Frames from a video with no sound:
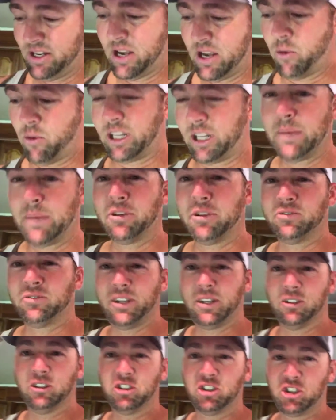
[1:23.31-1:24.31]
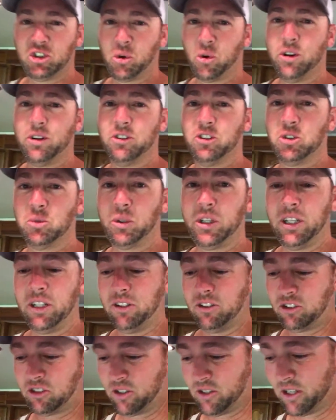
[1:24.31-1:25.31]
I want to keep this video short and sweet
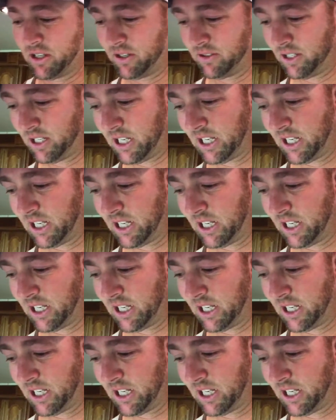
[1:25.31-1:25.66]
so that